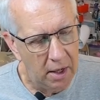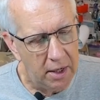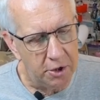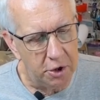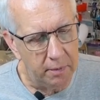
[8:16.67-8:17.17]

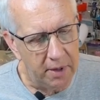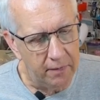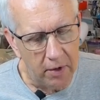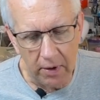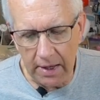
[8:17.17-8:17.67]
it should be
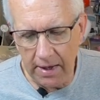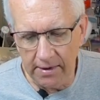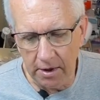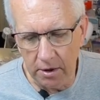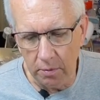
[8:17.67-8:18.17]
very
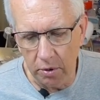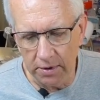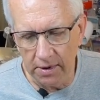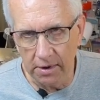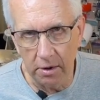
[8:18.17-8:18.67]
easy to put
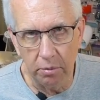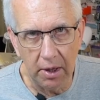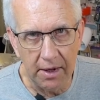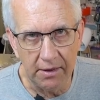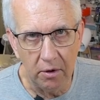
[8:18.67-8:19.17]
this into
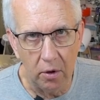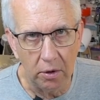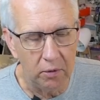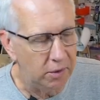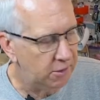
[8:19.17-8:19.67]
place and hold it with